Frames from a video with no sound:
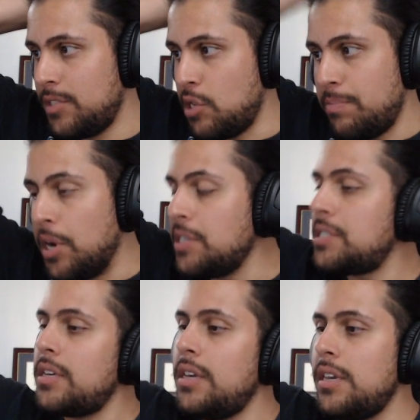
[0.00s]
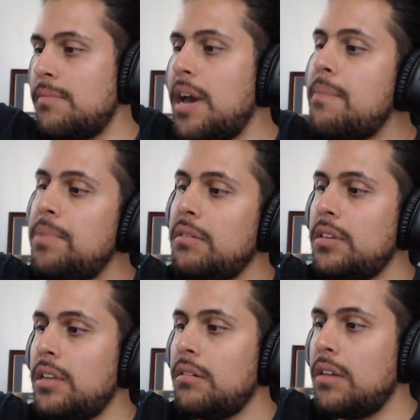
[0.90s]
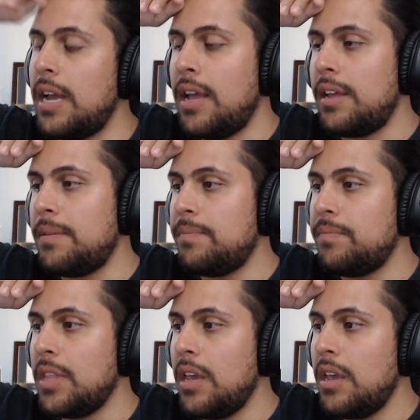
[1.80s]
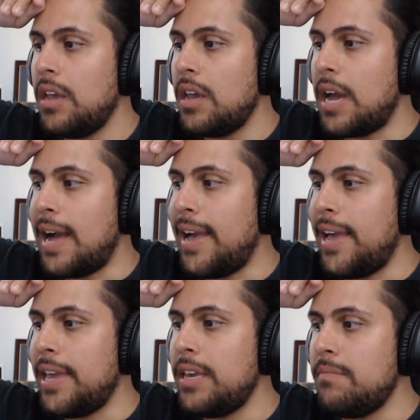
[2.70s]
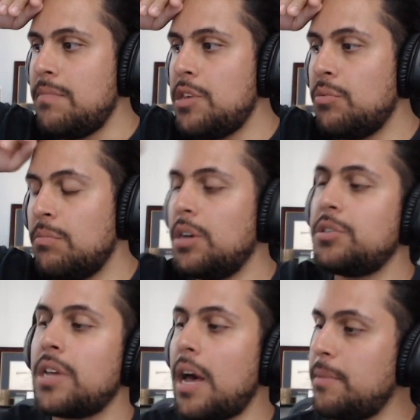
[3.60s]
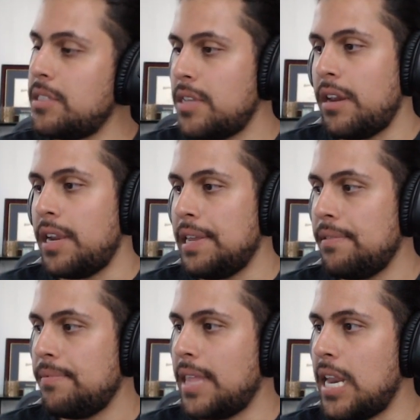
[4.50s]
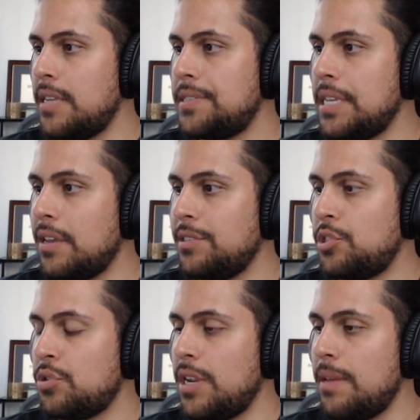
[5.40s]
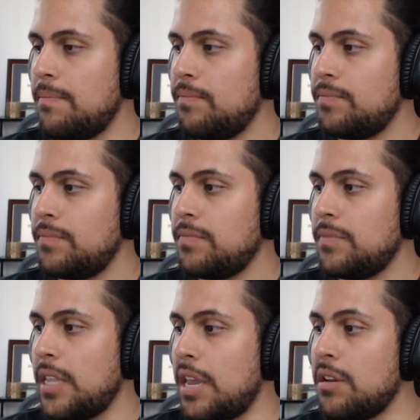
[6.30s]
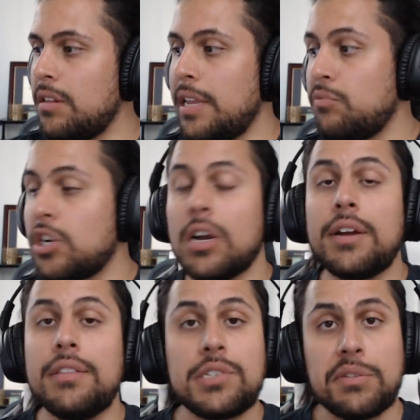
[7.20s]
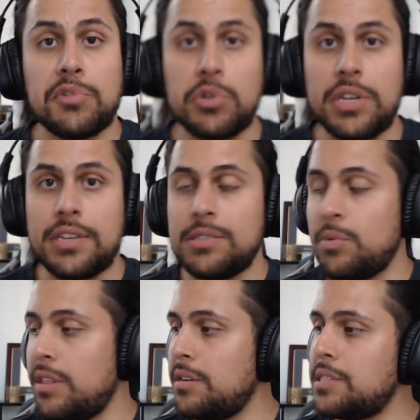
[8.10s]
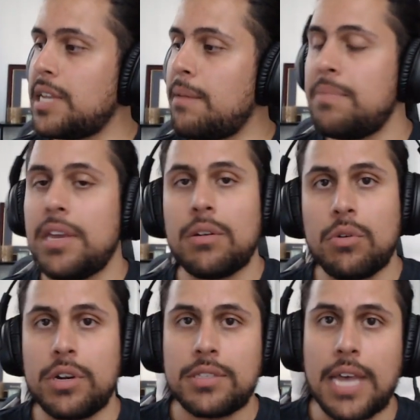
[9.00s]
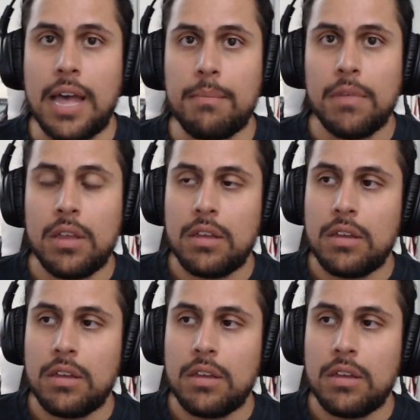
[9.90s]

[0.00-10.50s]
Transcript: So, personally, in my opinion, um, I mute most commentary that I see on stream, er, like regardless of who it is, whether it's top eight or top